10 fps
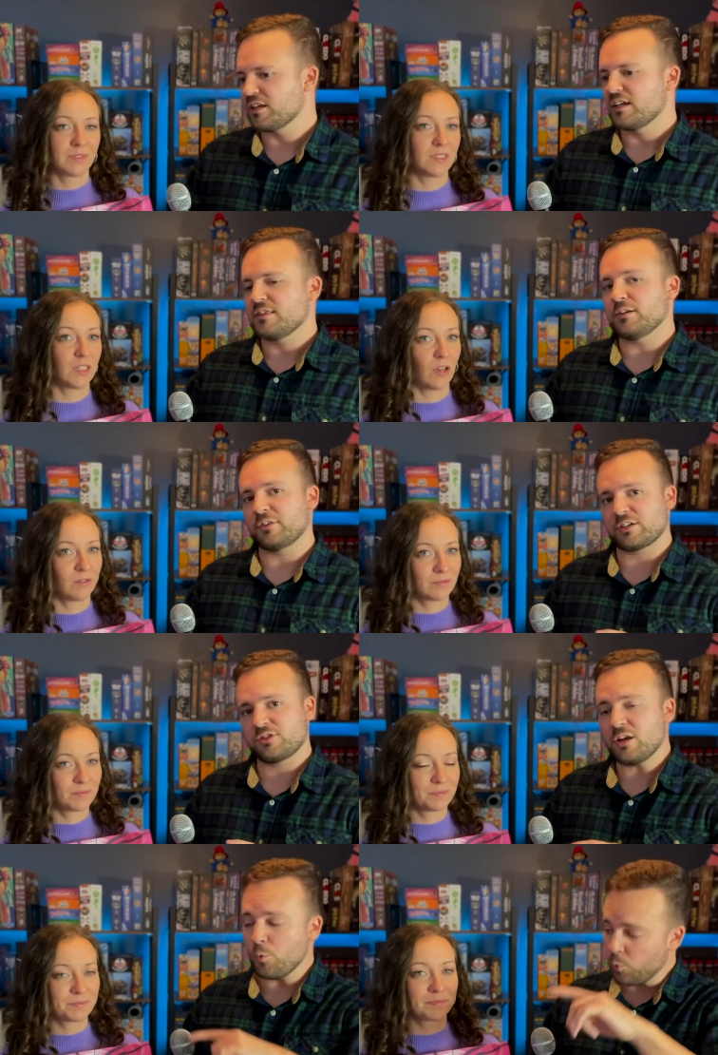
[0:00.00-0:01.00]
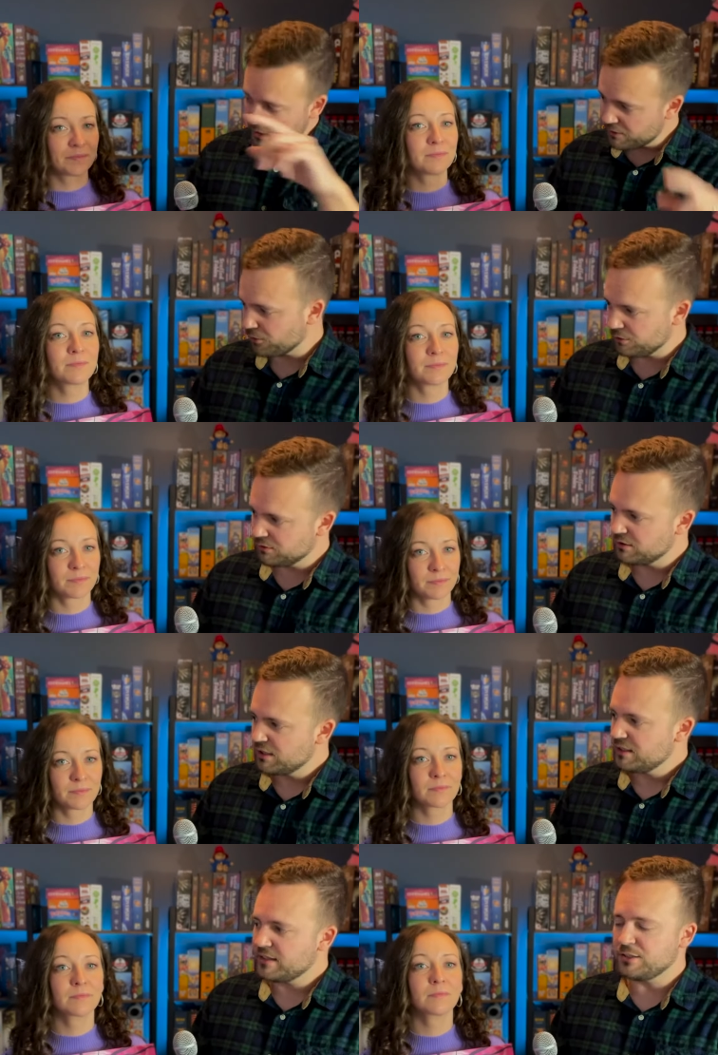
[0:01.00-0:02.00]
Speaker 1: No. There's actually a wheel
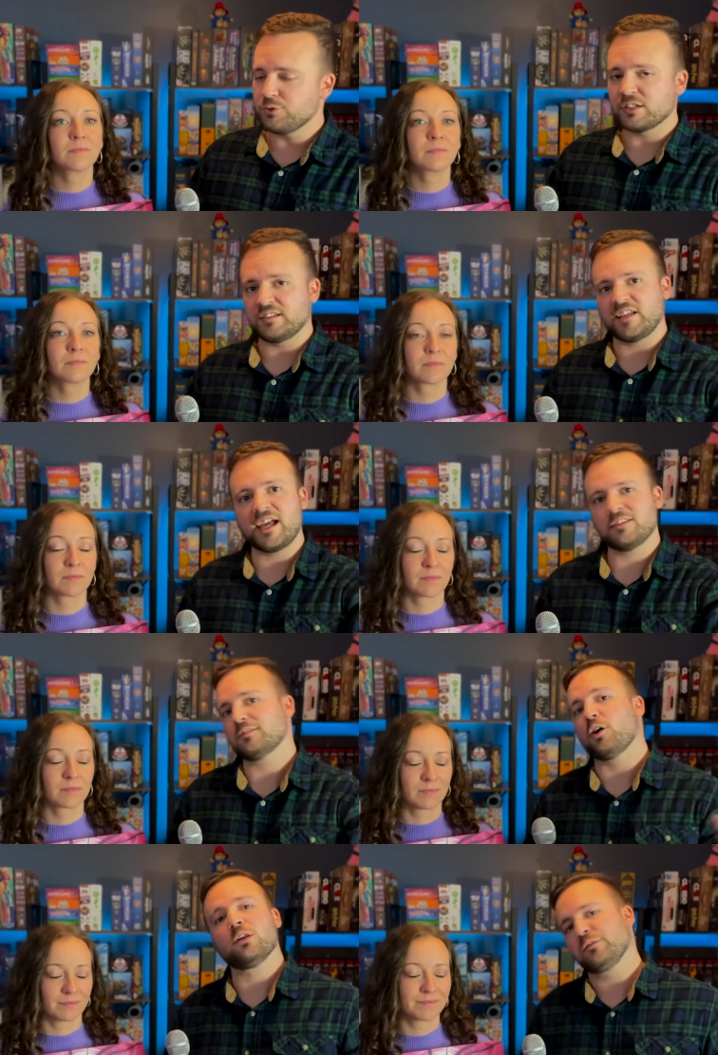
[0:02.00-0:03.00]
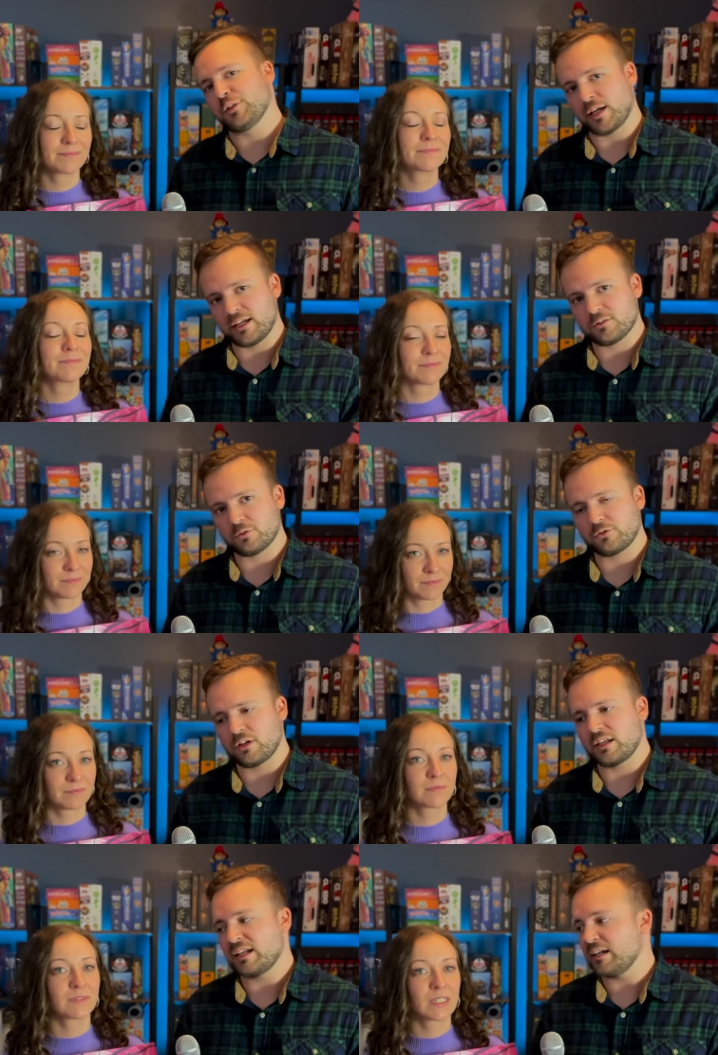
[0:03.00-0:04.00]
that you can test all of your answers
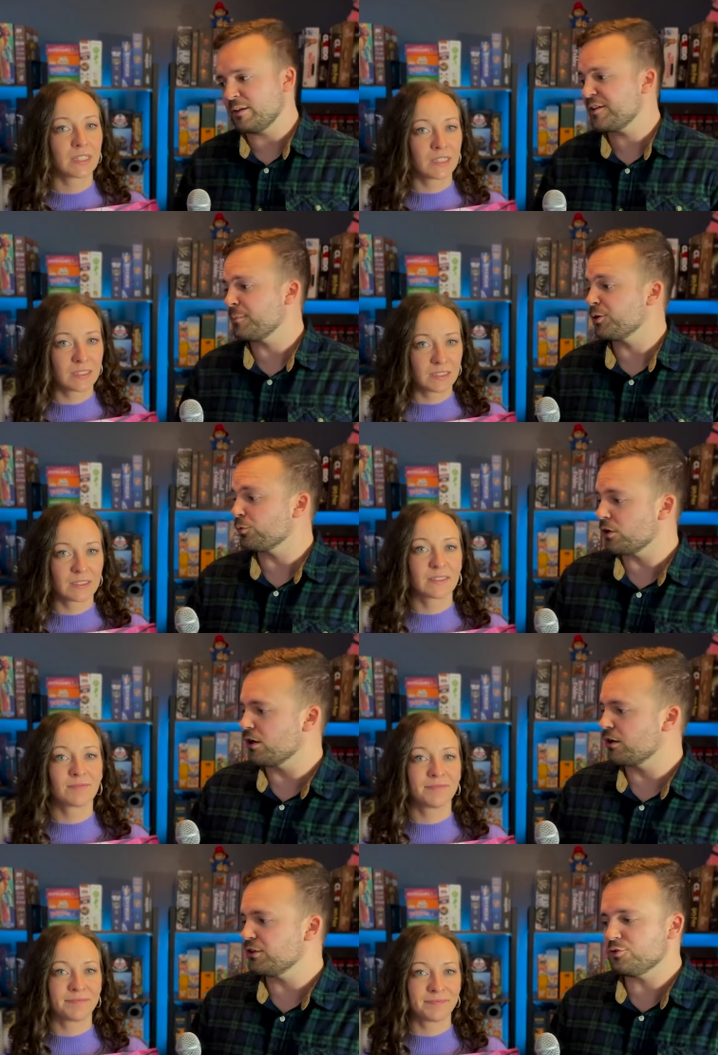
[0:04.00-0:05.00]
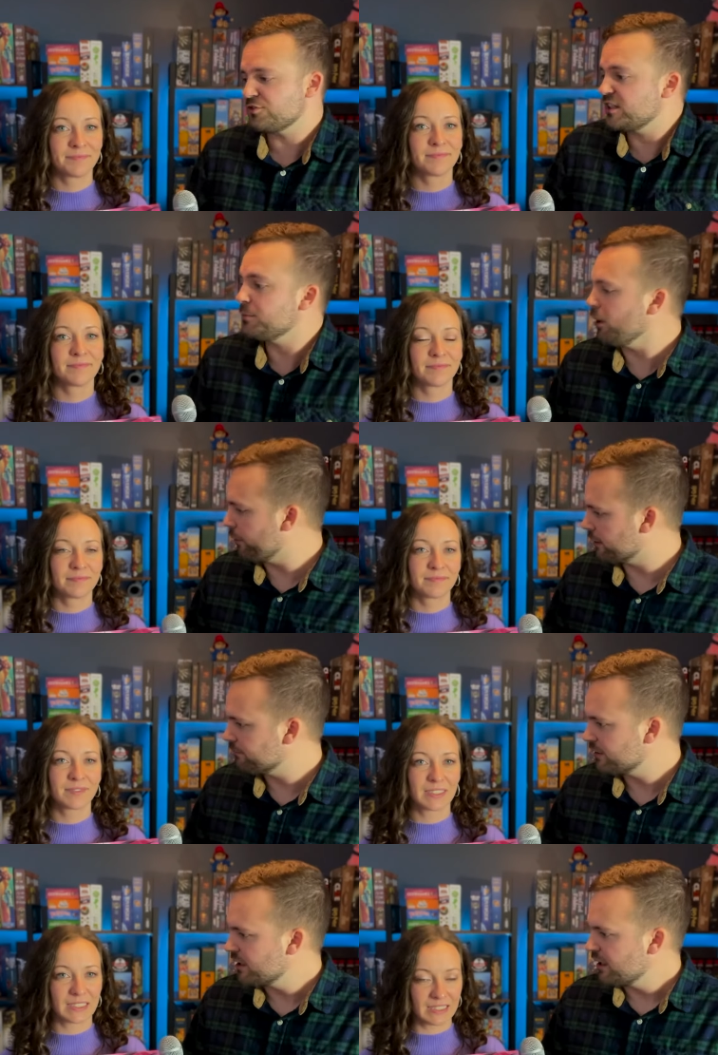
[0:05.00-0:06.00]
on, and anytime you're wrong, you just keep going.
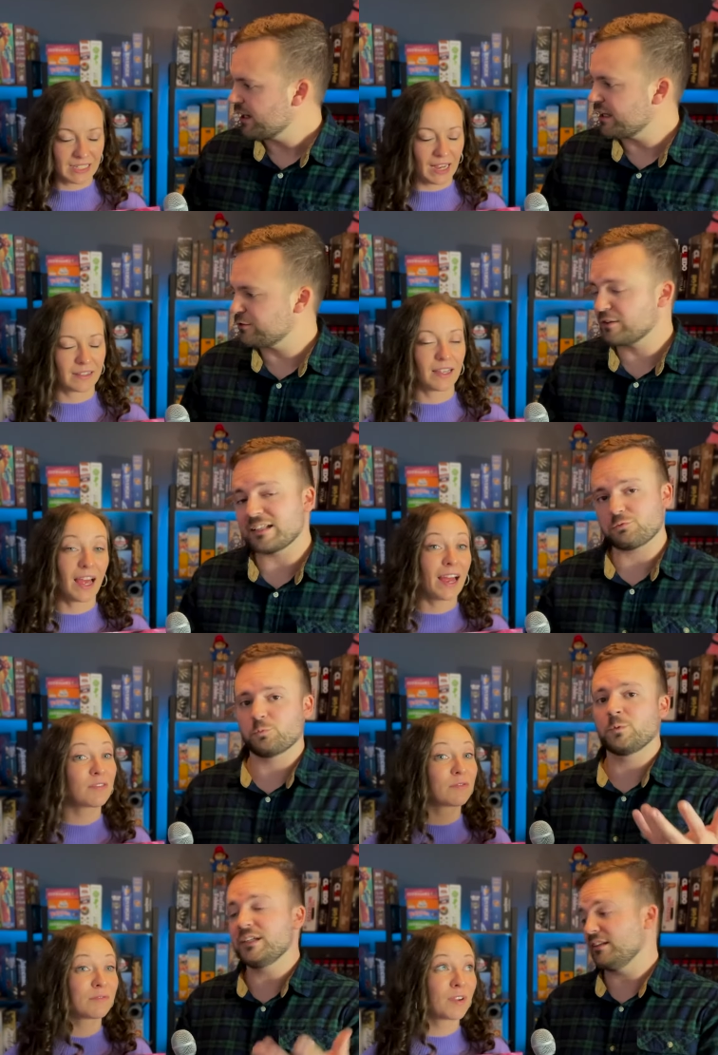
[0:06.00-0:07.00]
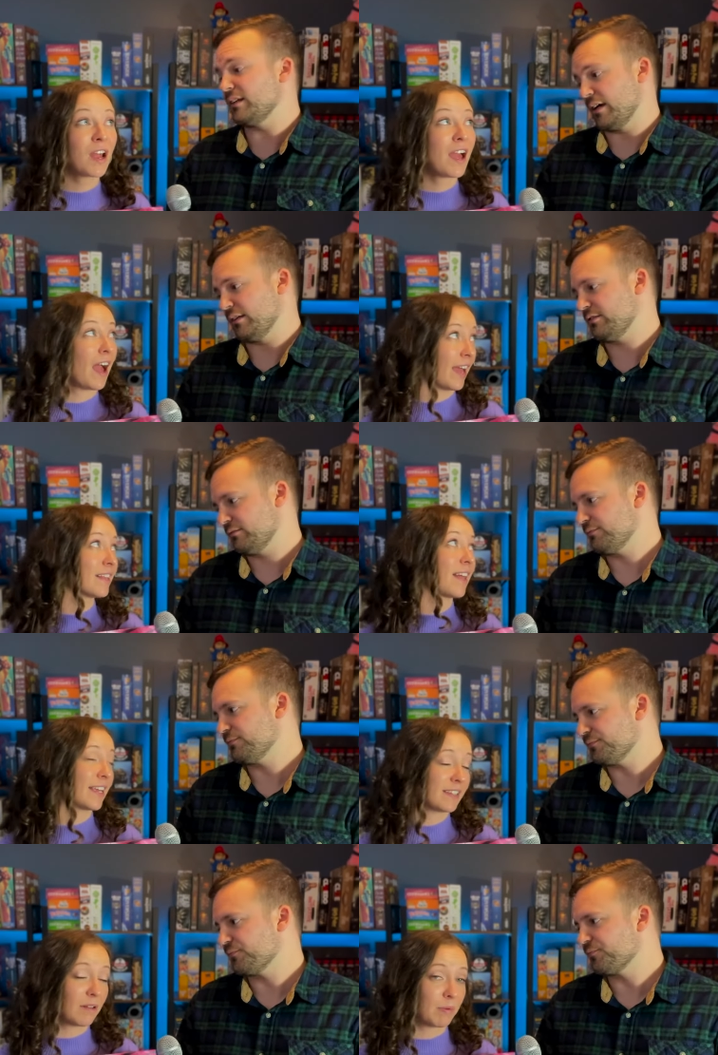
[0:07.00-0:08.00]
Speaker 2: Exactly. And so that's really nice. I
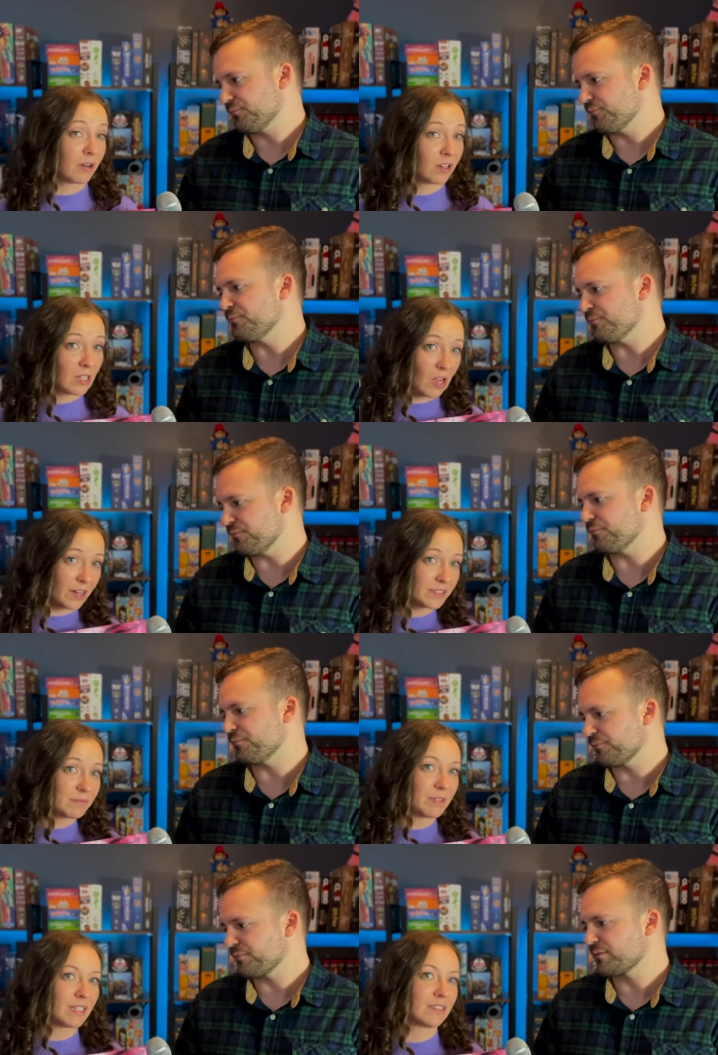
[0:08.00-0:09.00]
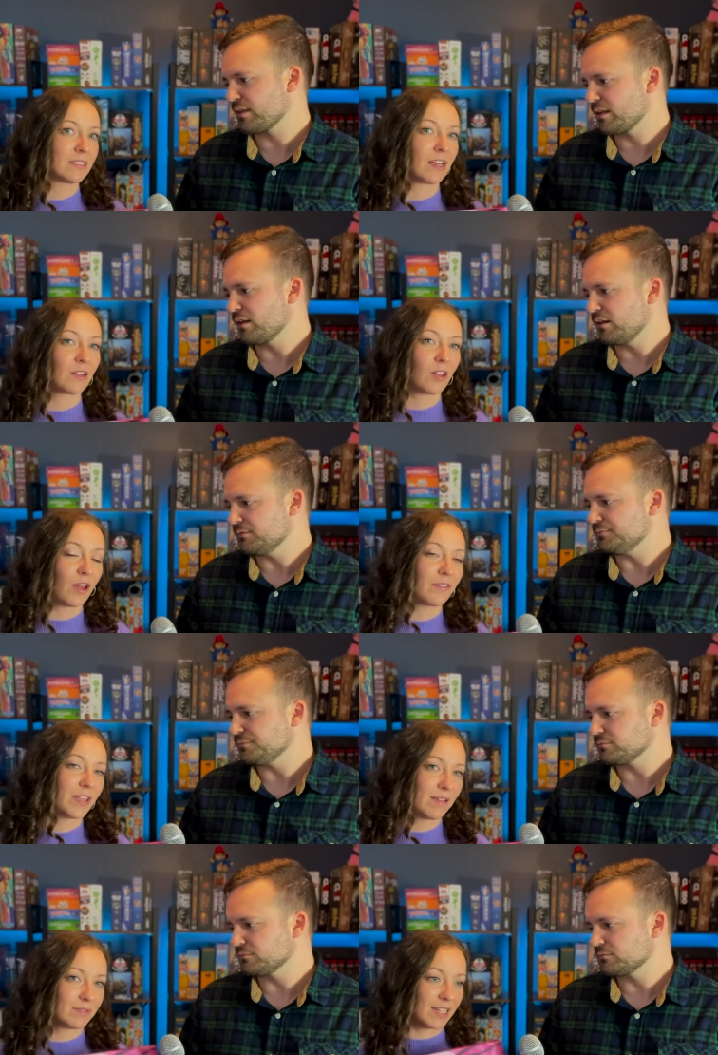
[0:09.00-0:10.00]
like that part a lot mm-hmm. because a lot of
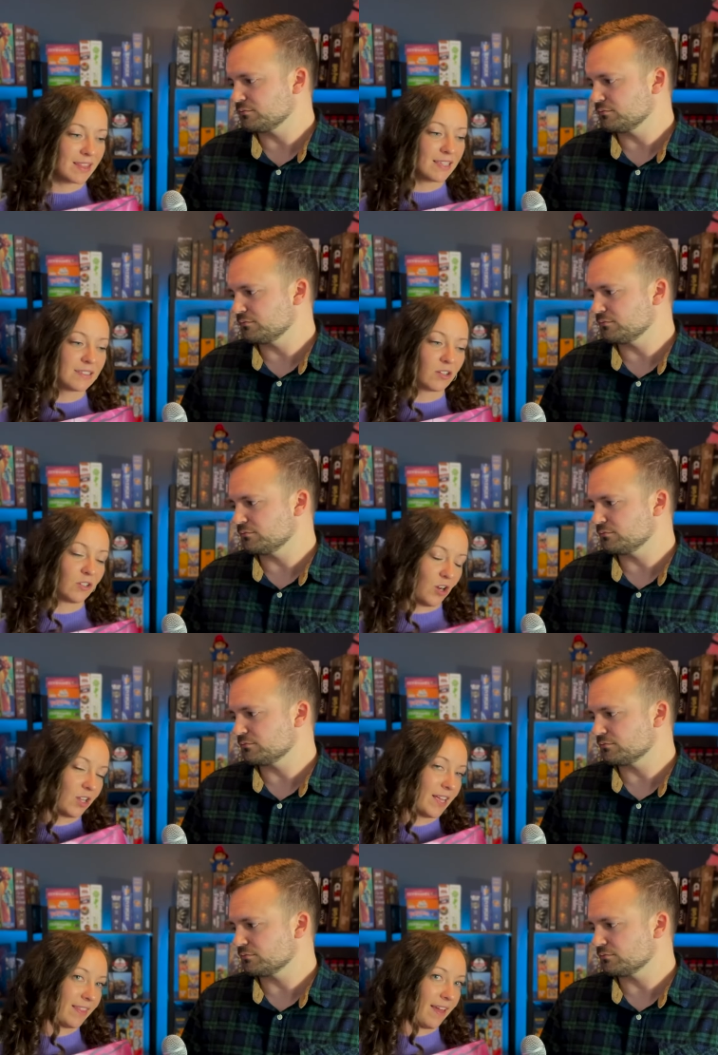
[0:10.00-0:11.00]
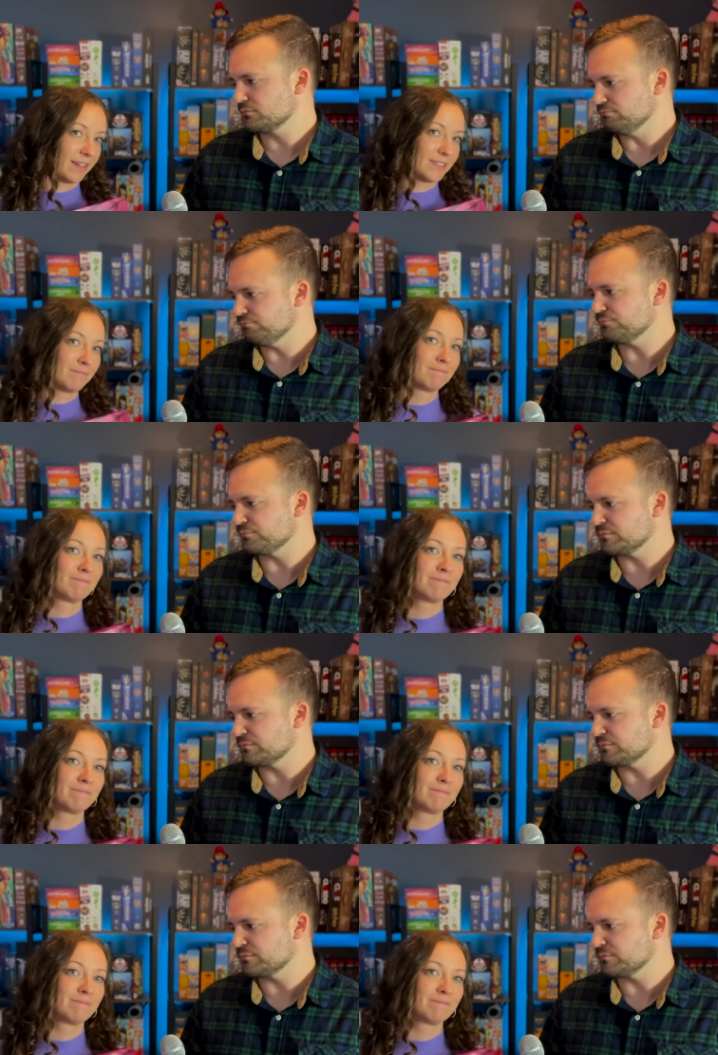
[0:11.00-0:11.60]
games like this are not like that.
Speaker 1: Mm-hmm.